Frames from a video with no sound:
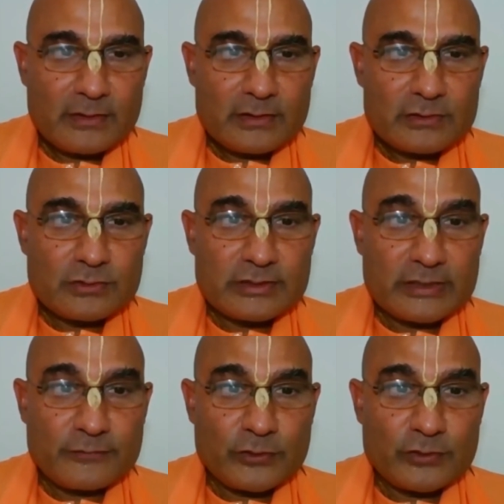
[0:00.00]
So
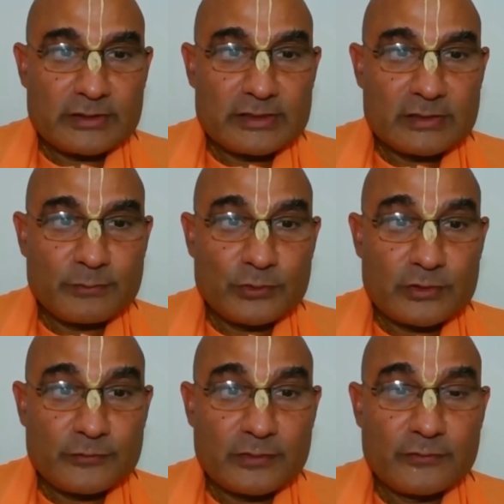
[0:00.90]
therefore, there's a
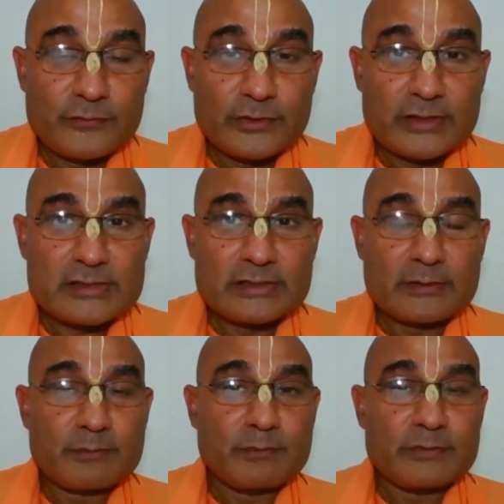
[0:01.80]
beautiful verse that
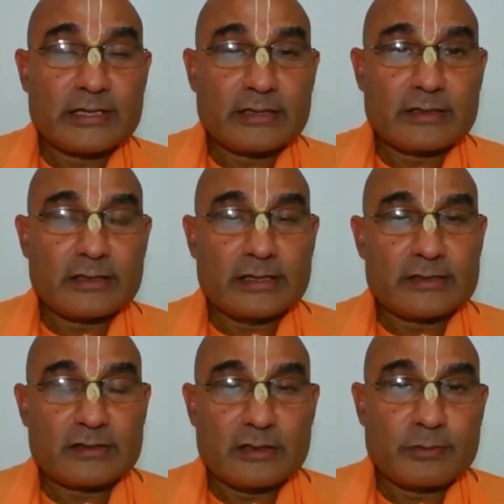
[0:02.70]

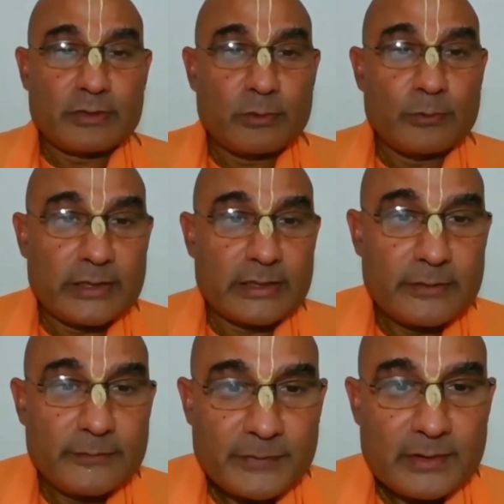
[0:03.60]
Srila Prabhupada,
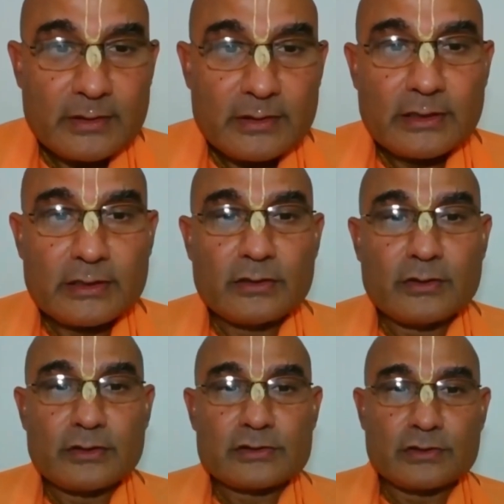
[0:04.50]

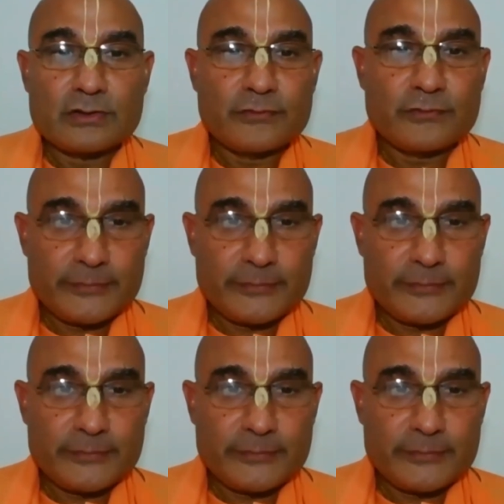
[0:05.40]
sort of